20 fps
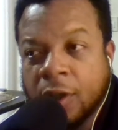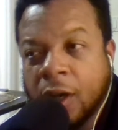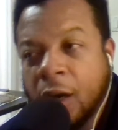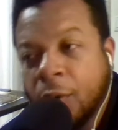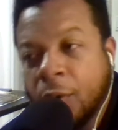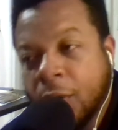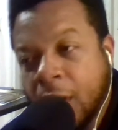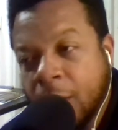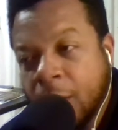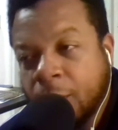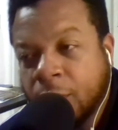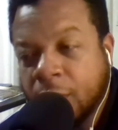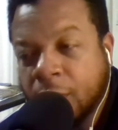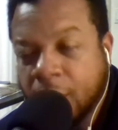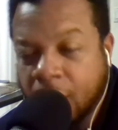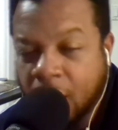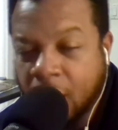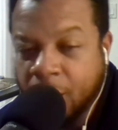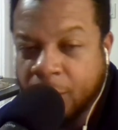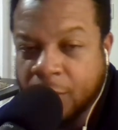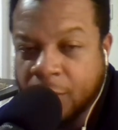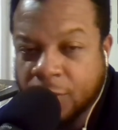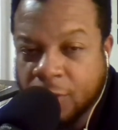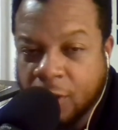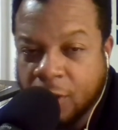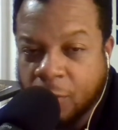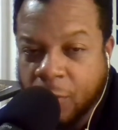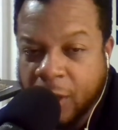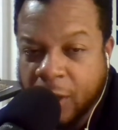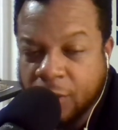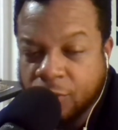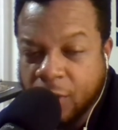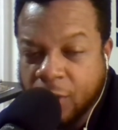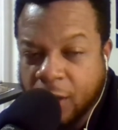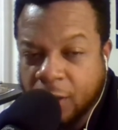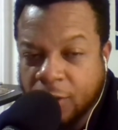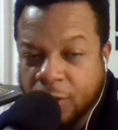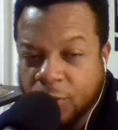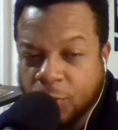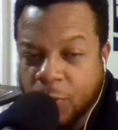were able to come and start weight
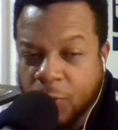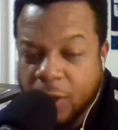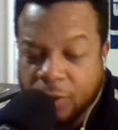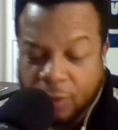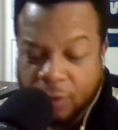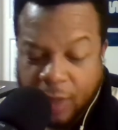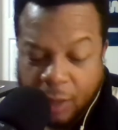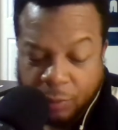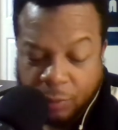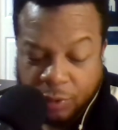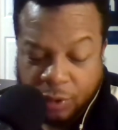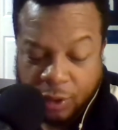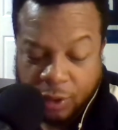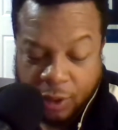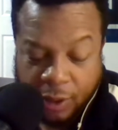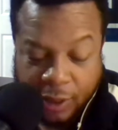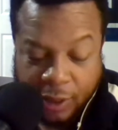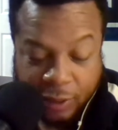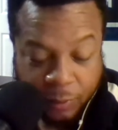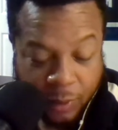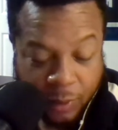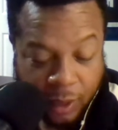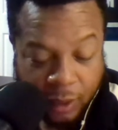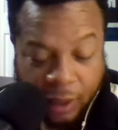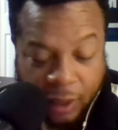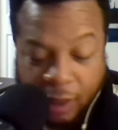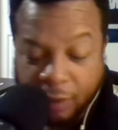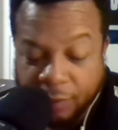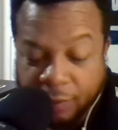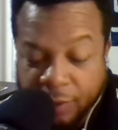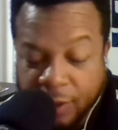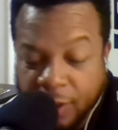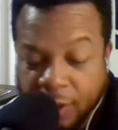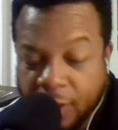training this week. So that was good. That's what I love.